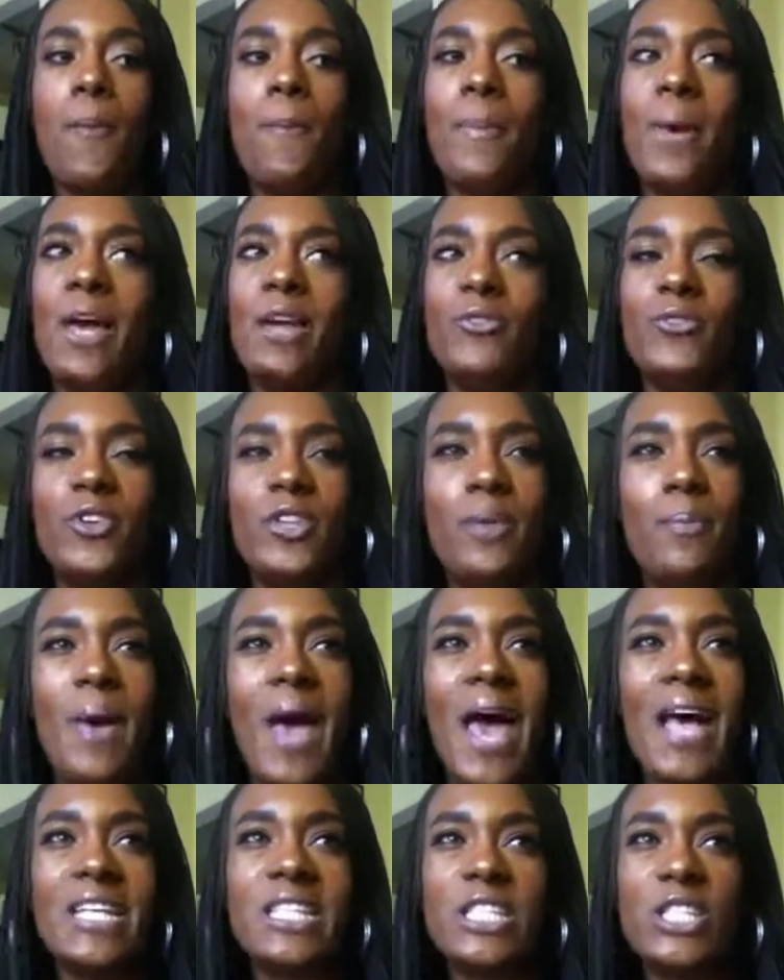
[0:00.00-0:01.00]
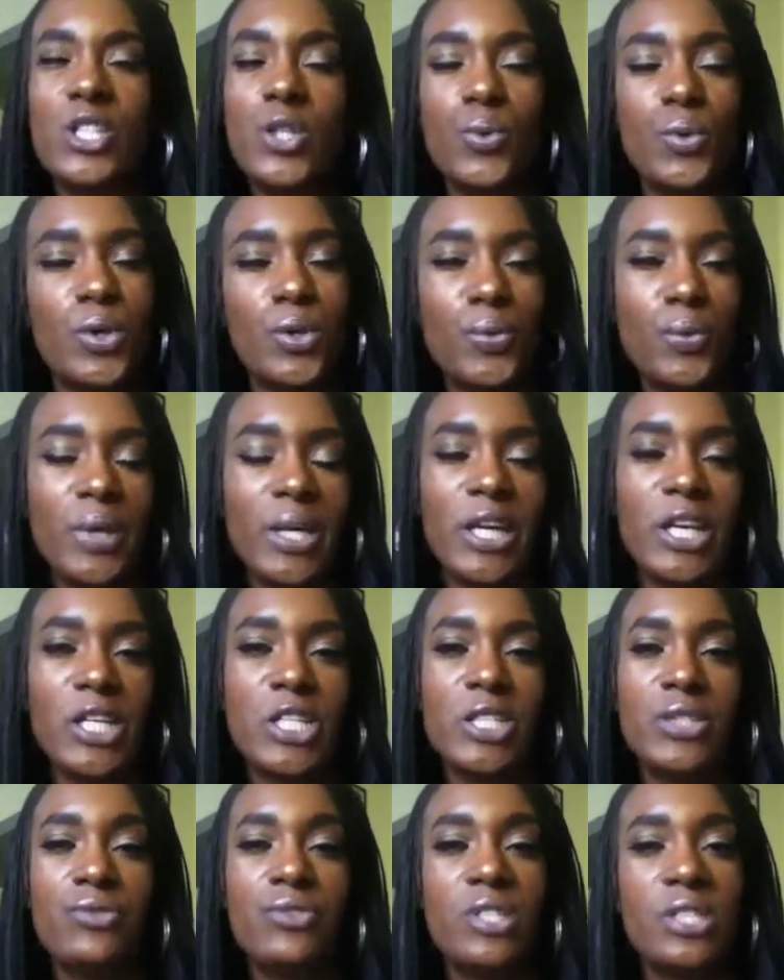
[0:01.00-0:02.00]
But for the past 2 or 3
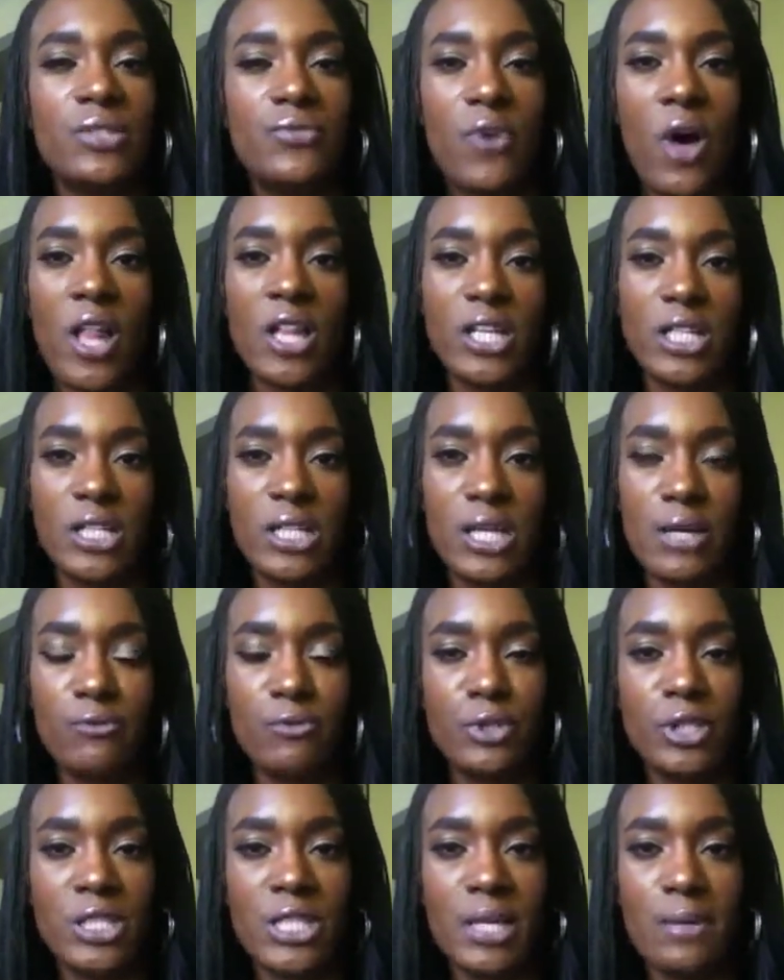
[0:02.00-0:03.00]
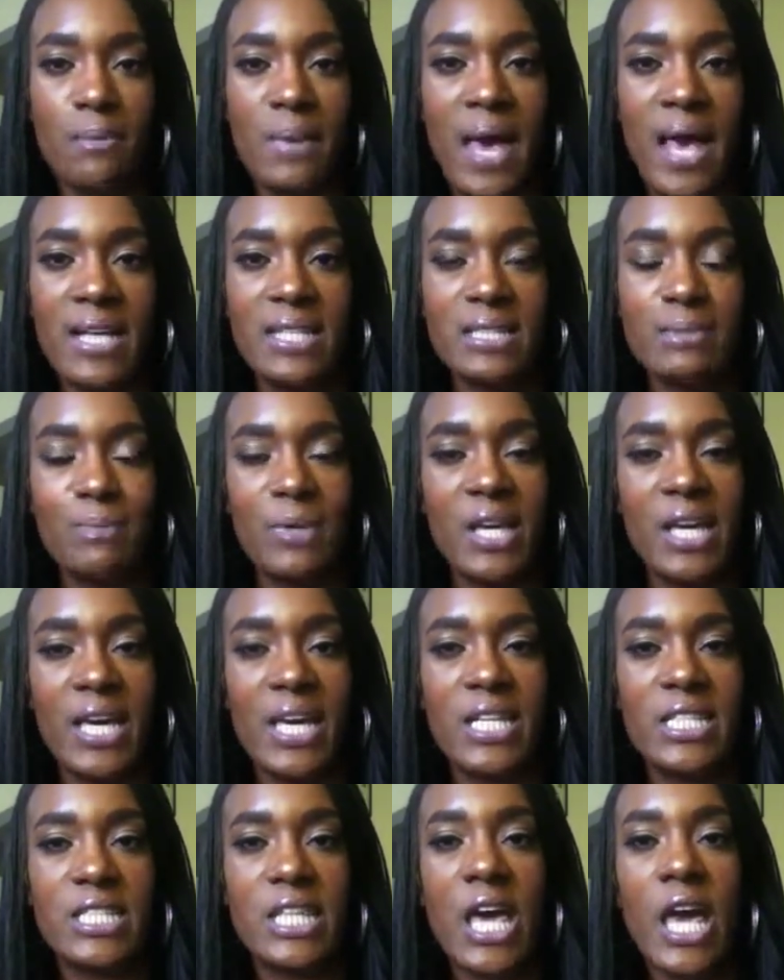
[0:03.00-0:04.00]
years, I've just fallen in love with sheet masks
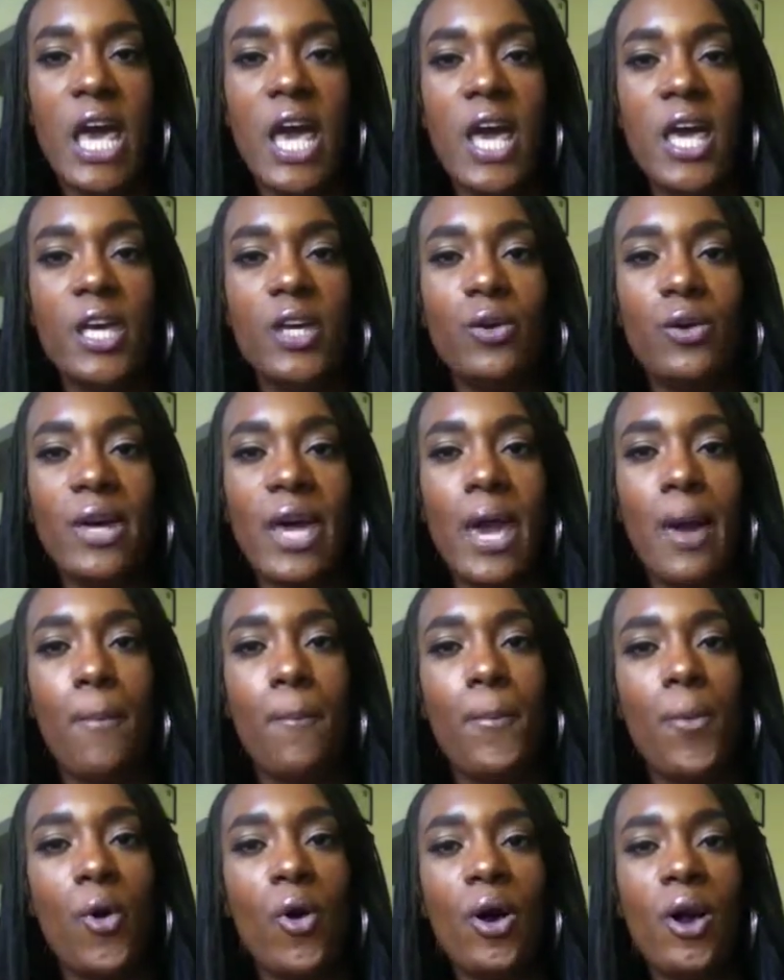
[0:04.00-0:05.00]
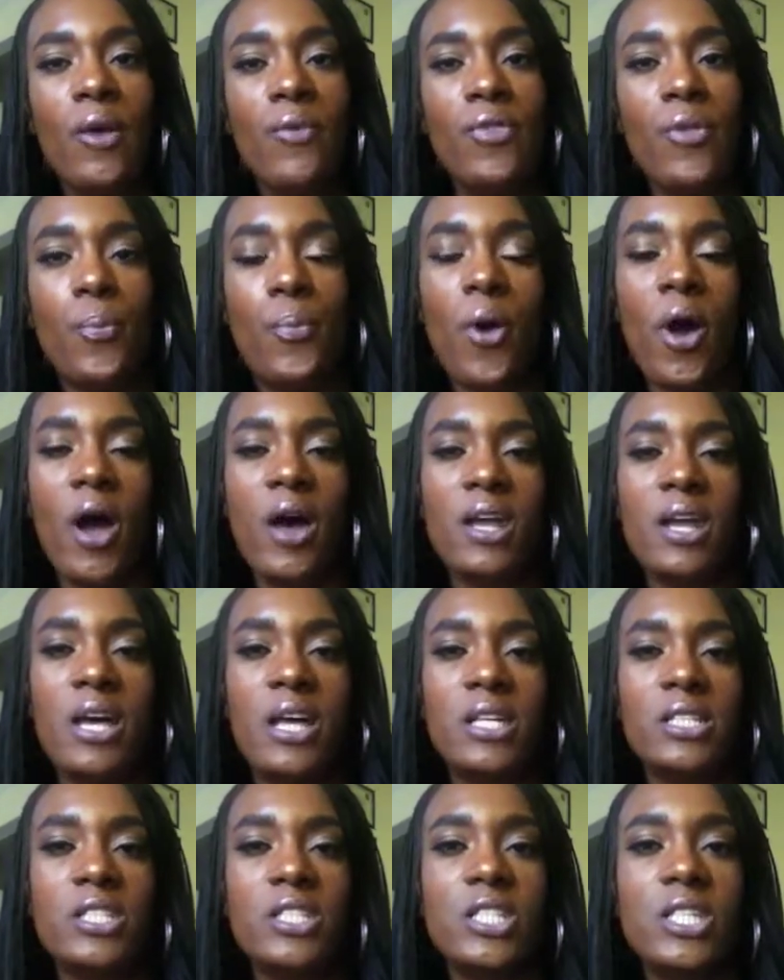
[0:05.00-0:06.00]
because you get more of the
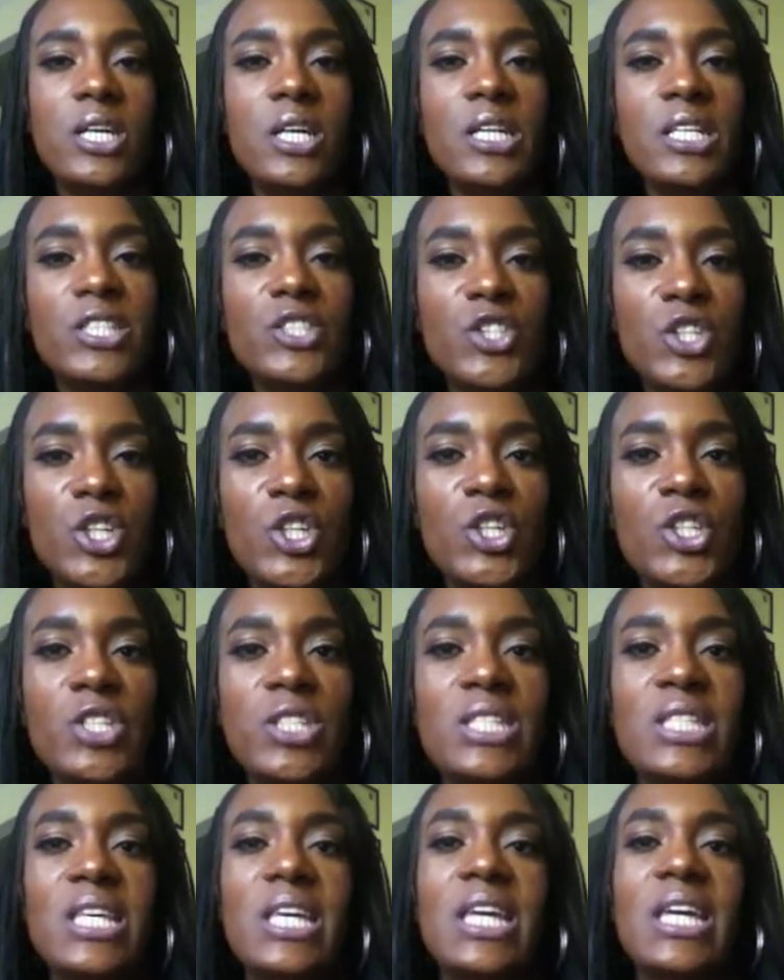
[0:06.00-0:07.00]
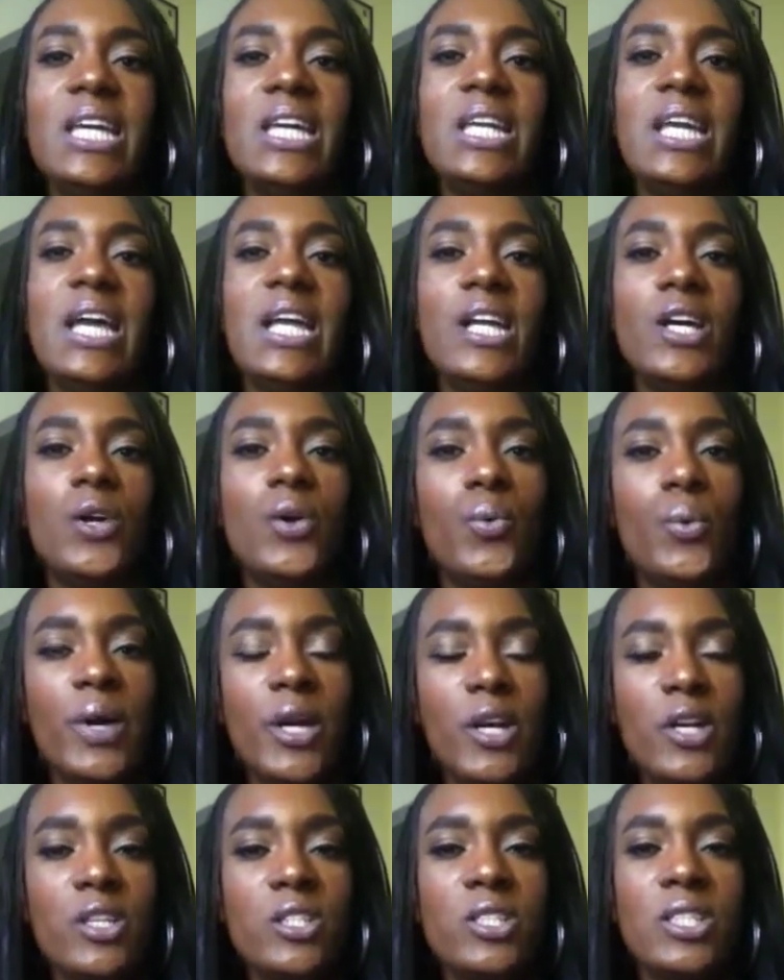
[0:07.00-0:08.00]
product into your skin at a
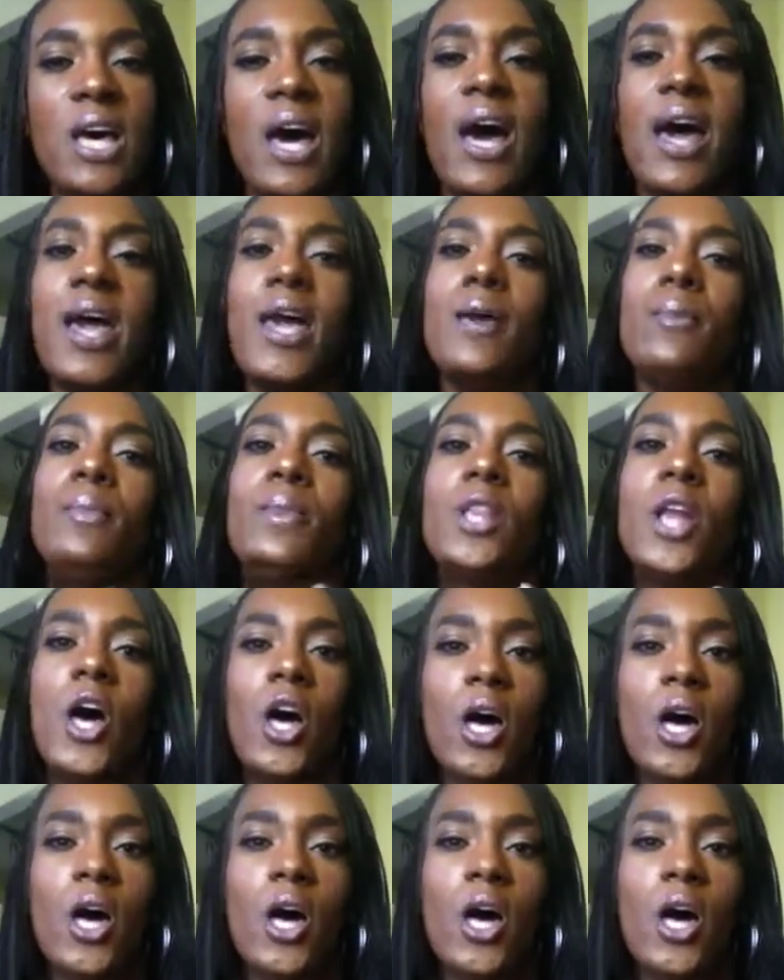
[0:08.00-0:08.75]
quicker time,